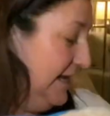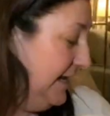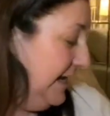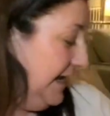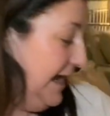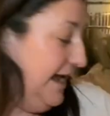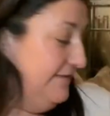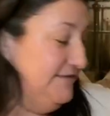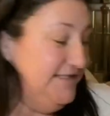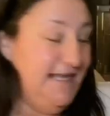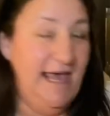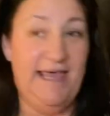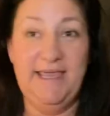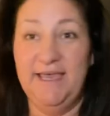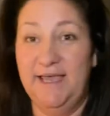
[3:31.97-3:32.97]
I've
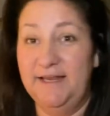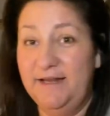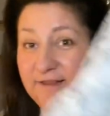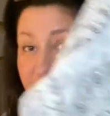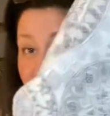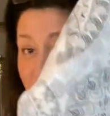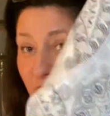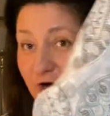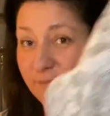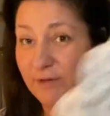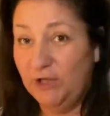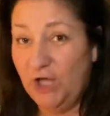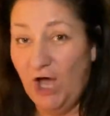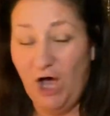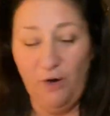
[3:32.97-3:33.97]
taken the
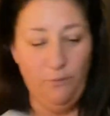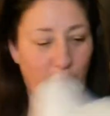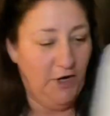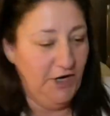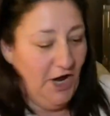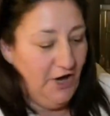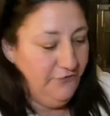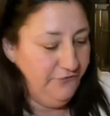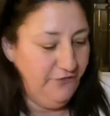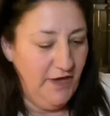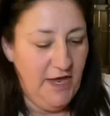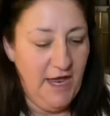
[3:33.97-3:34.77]
normal cotton one off.